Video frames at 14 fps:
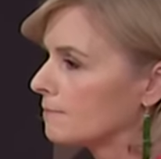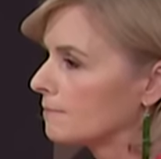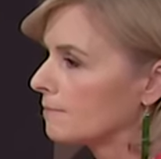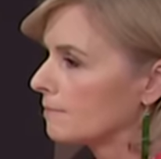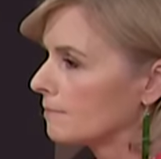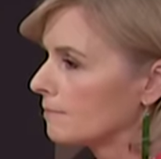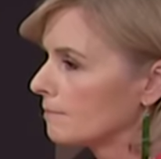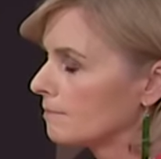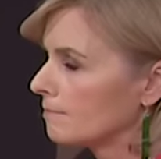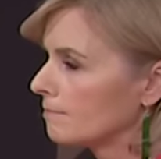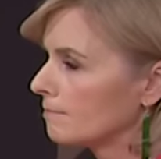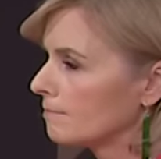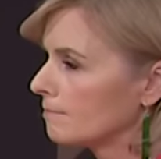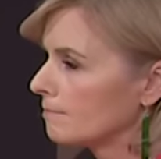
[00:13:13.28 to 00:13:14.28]

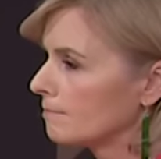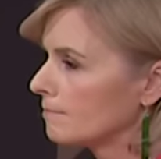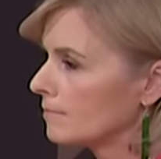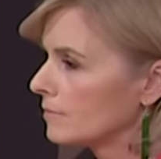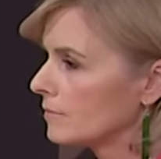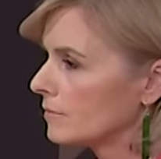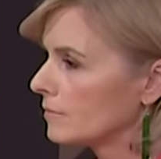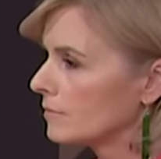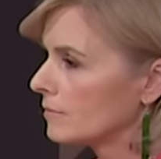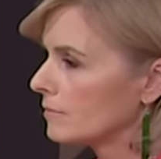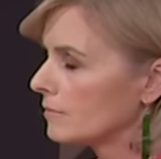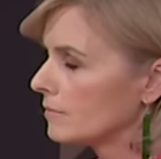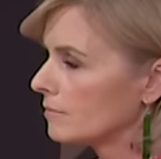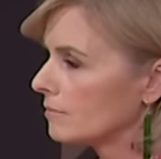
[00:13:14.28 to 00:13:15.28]

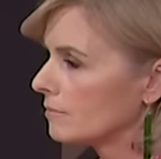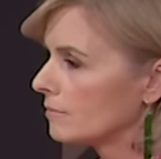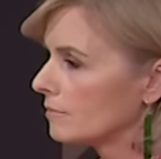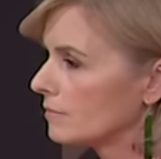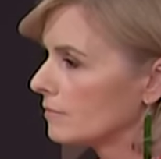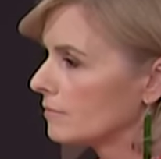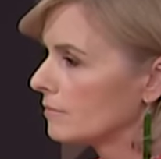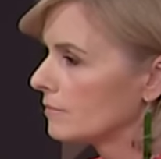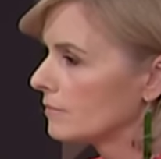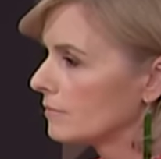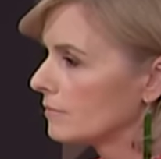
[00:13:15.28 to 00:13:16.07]
The person shown says nothing.